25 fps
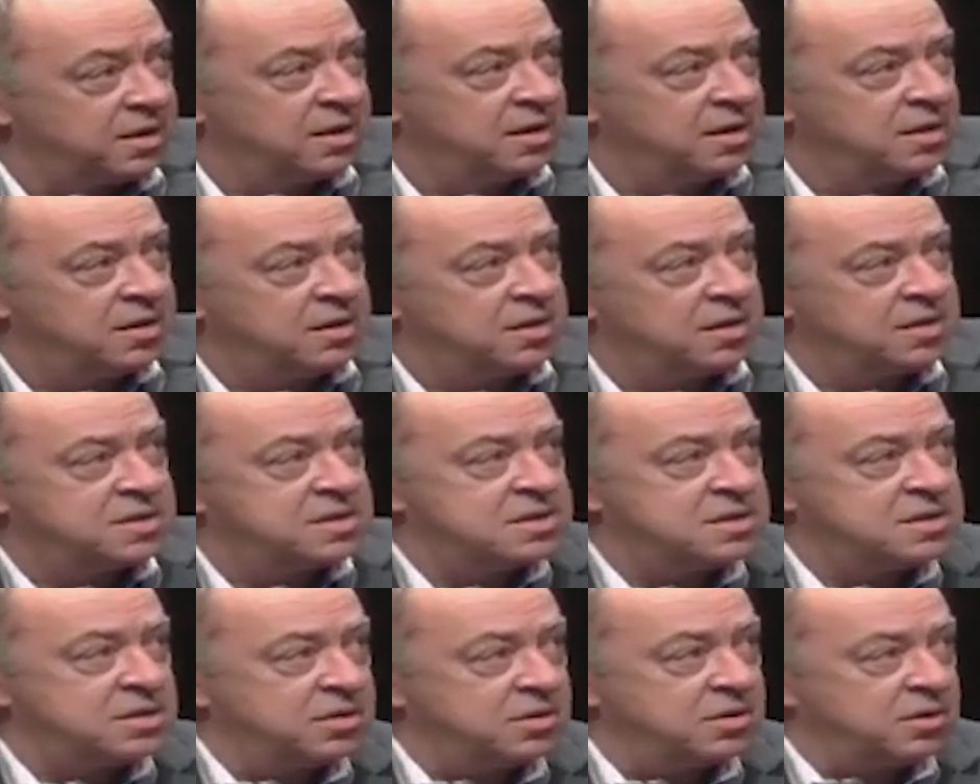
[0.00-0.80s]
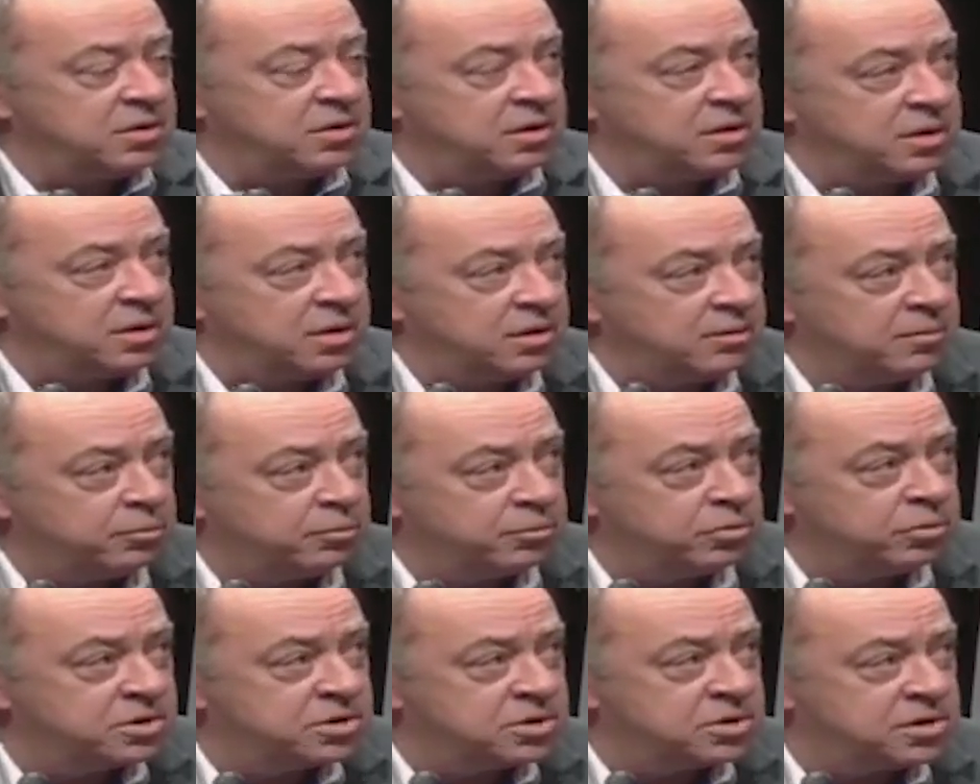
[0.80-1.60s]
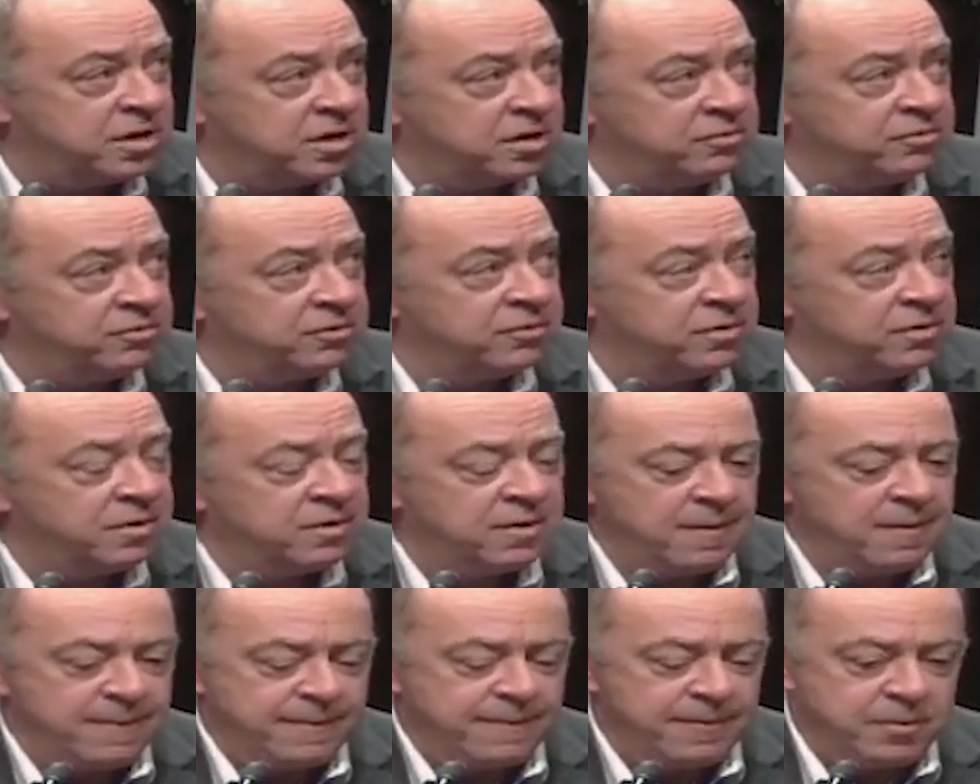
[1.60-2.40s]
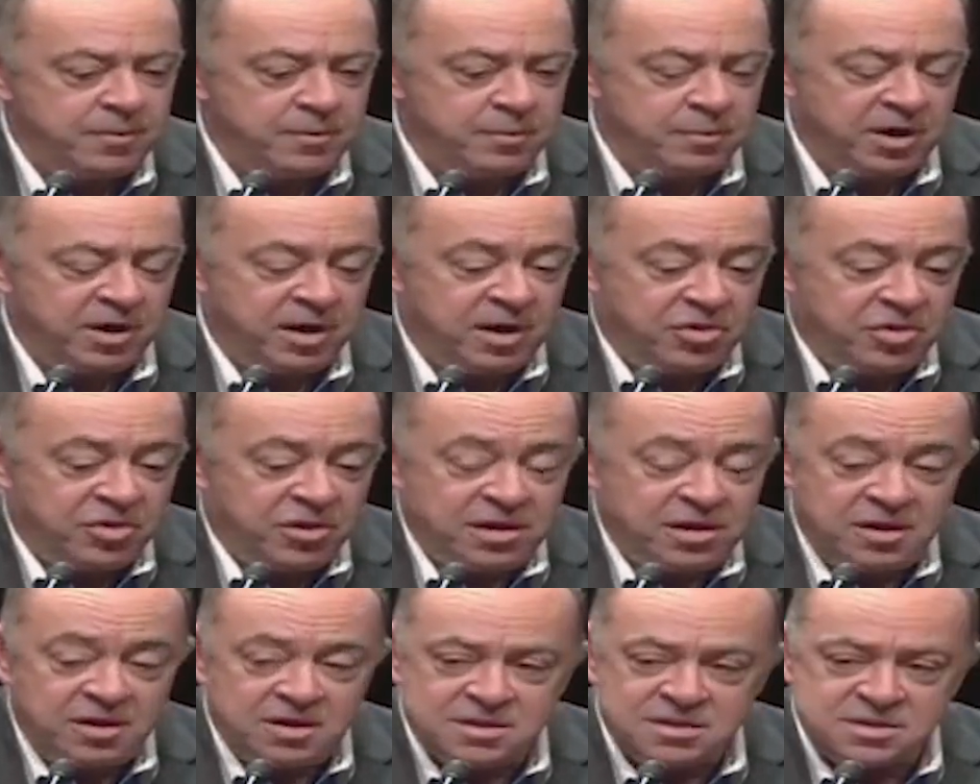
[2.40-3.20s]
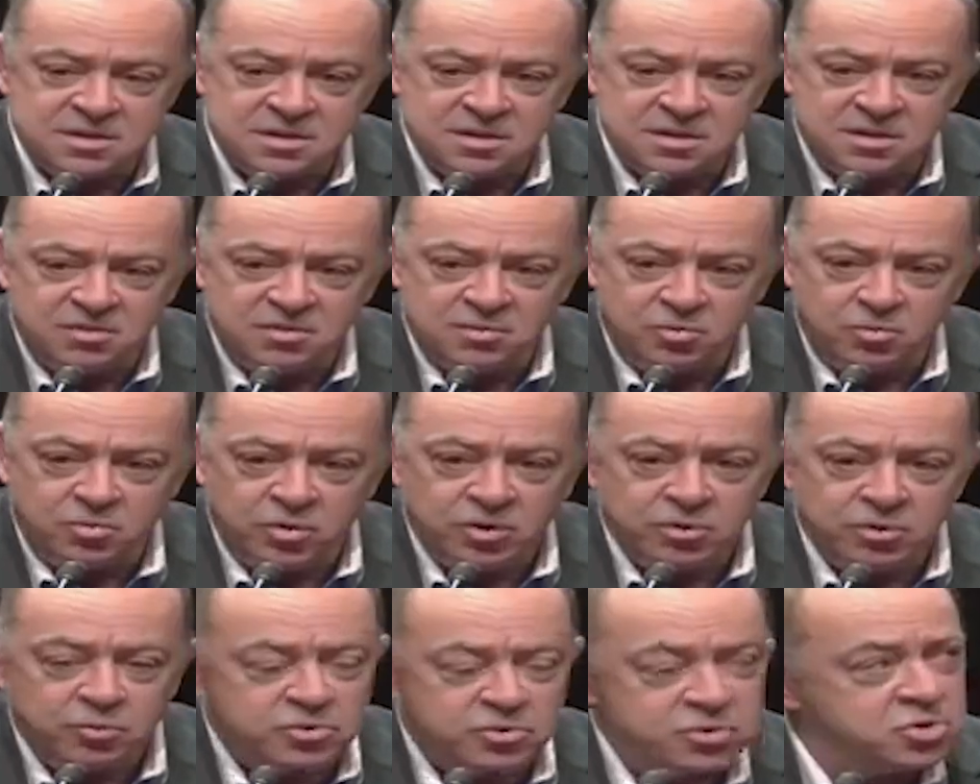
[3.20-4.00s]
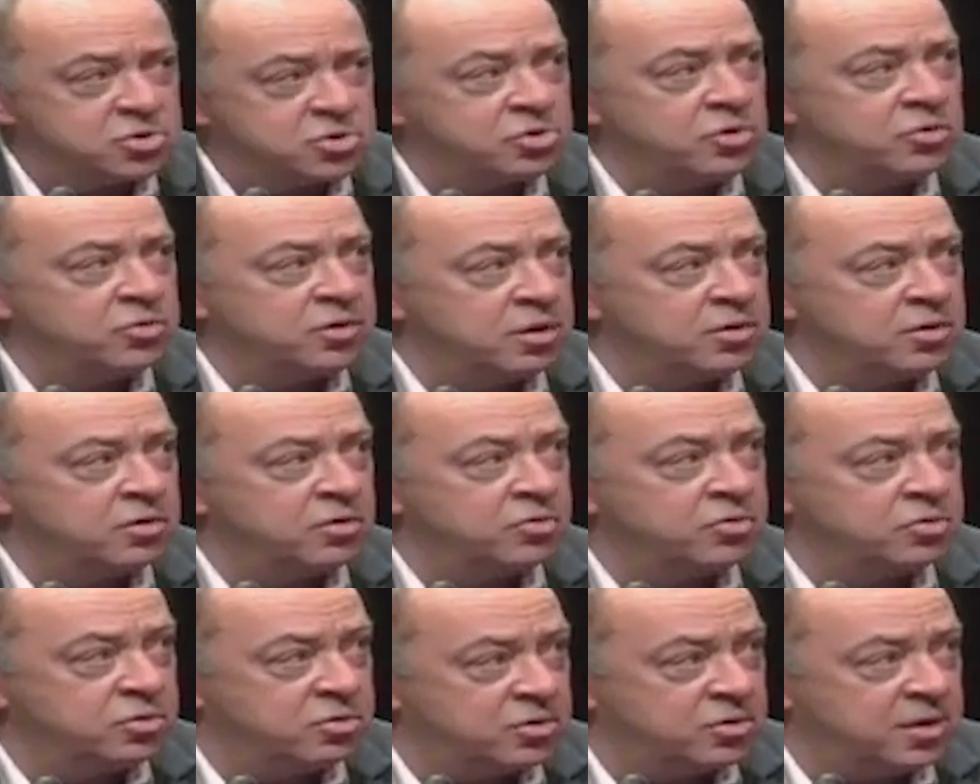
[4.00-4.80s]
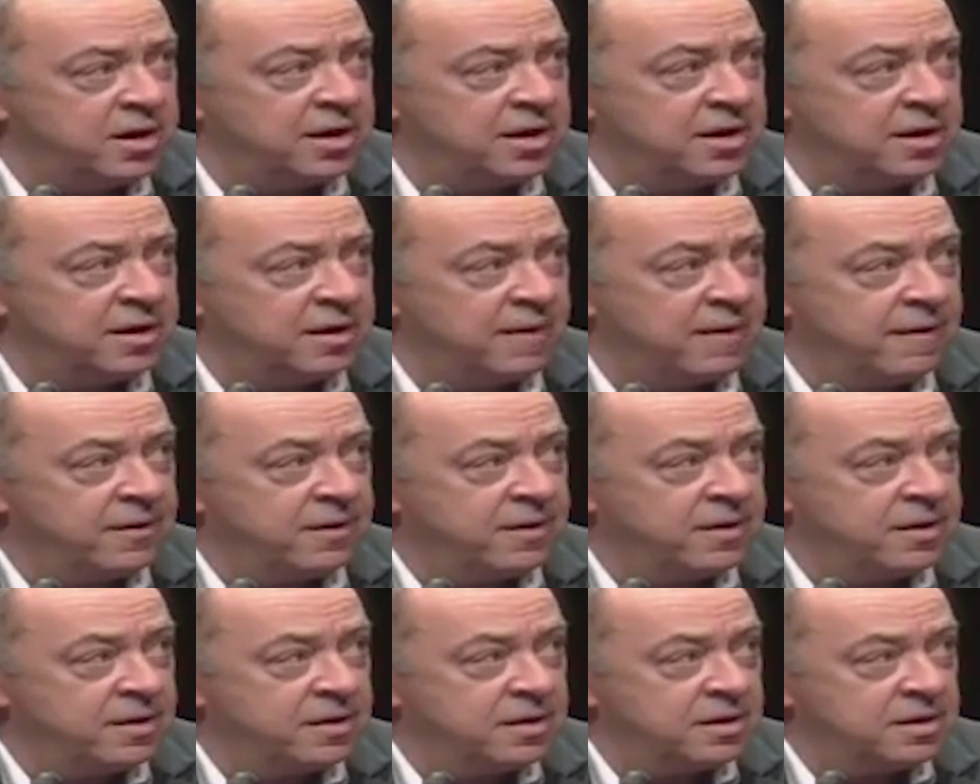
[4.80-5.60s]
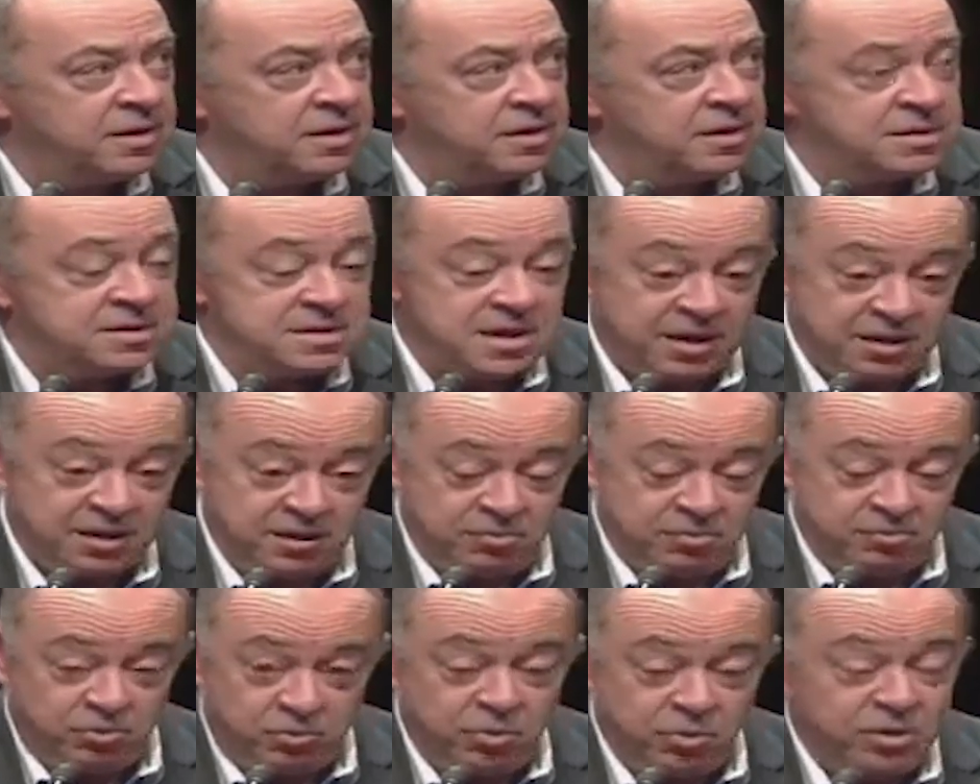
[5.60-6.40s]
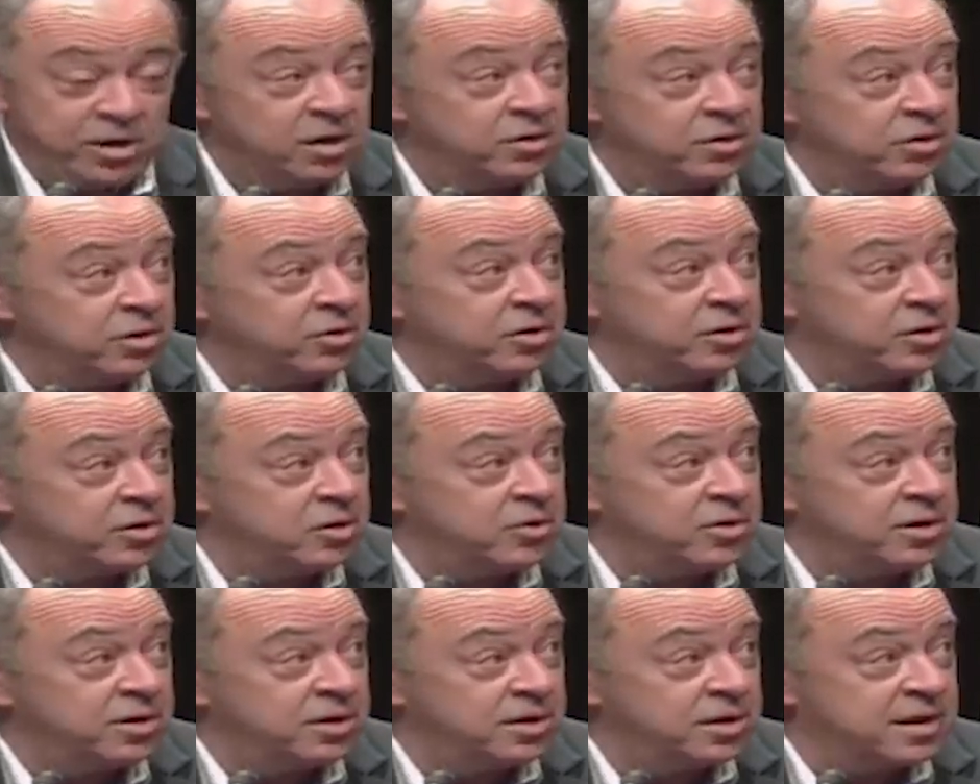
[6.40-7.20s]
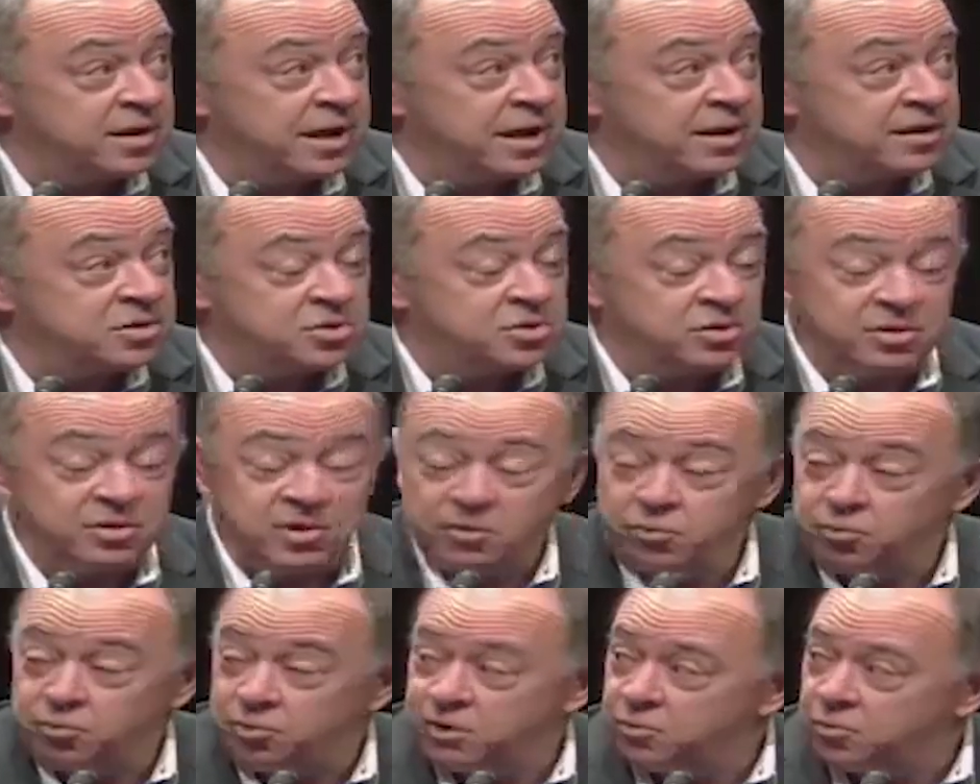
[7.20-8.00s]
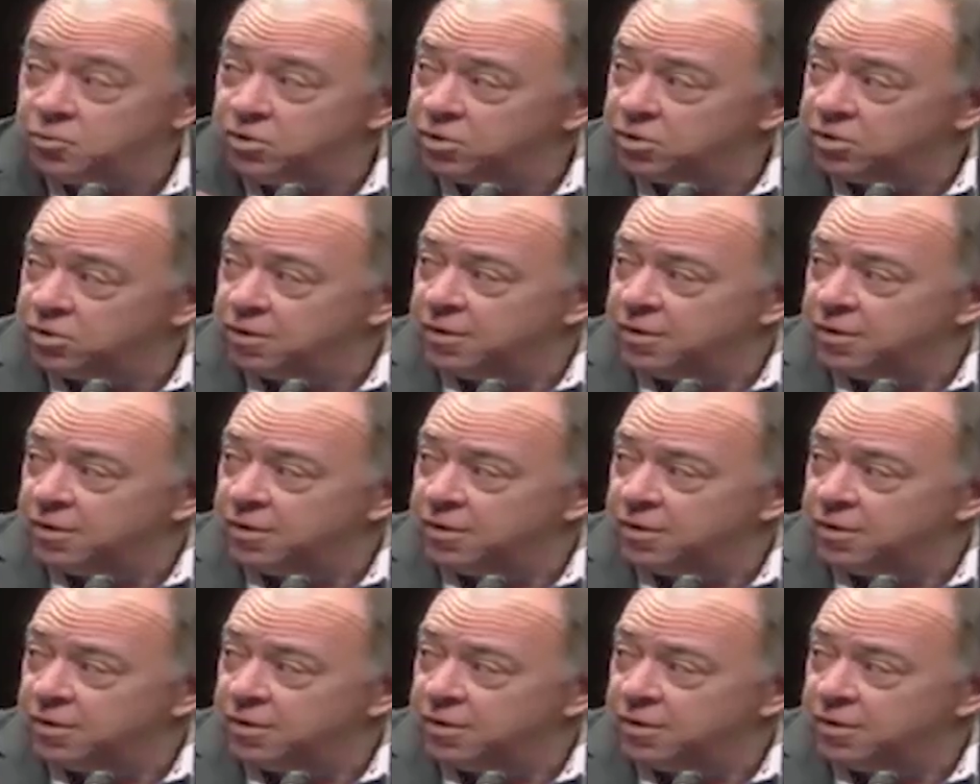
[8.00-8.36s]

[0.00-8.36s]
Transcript: they sit on a bookshelf, but I think it's what we're showing you today is that we are concrete in action. We were